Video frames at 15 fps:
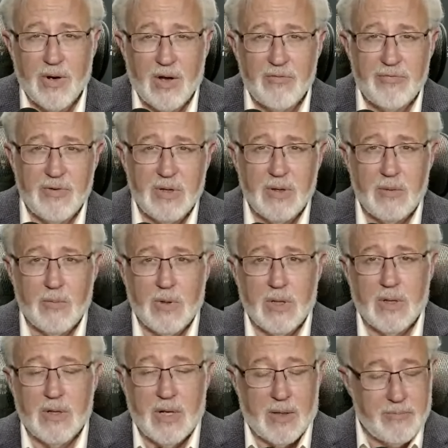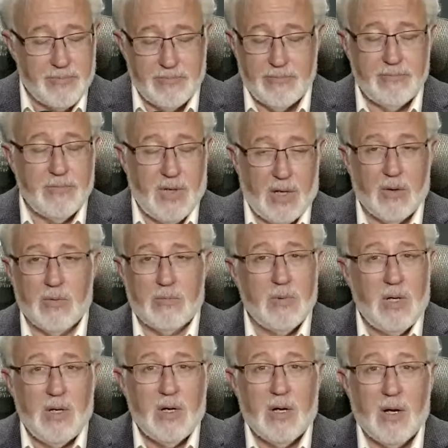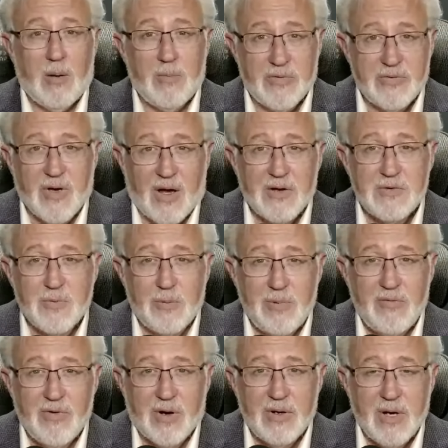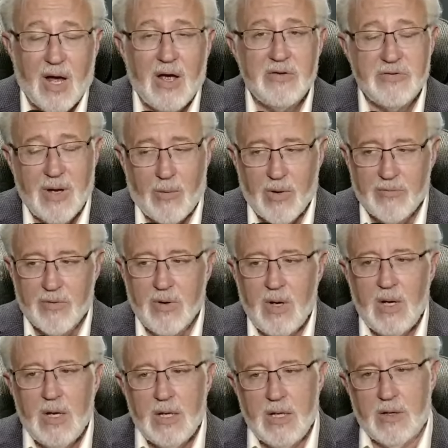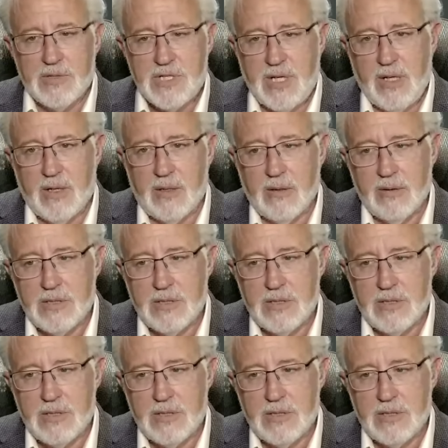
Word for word: not feeling well. And I, you know, she, a massage would be very nice. However, she, you know, she had,